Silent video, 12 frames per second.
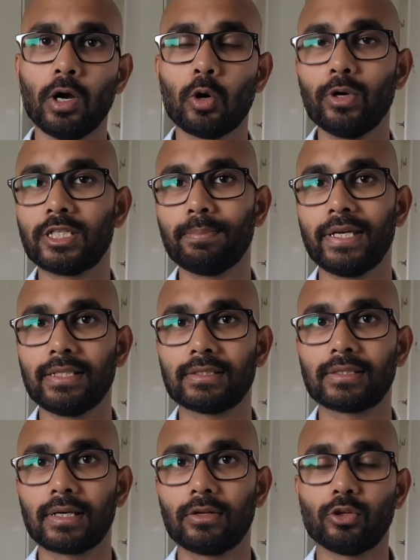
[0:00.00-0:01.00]
which
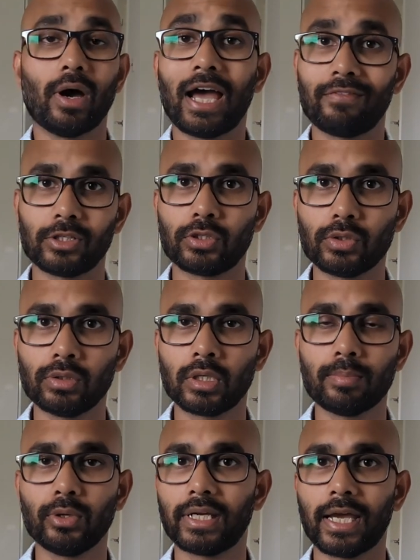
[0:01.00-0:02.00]
means not having to
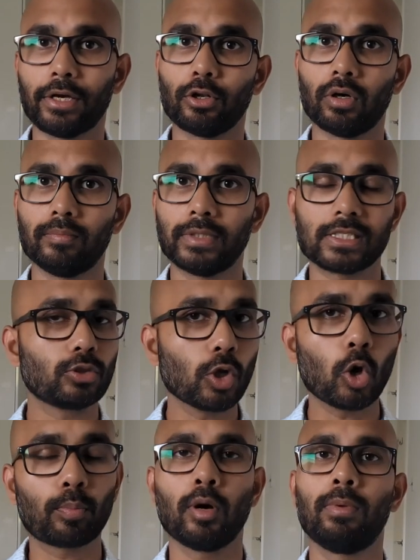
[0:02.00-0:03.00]
communicate a lot. There's
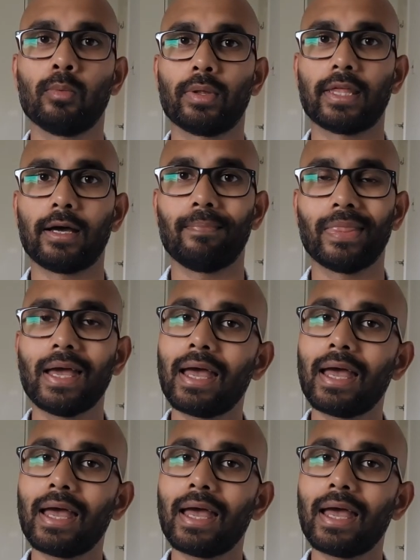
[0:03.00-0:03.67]
no problem with that.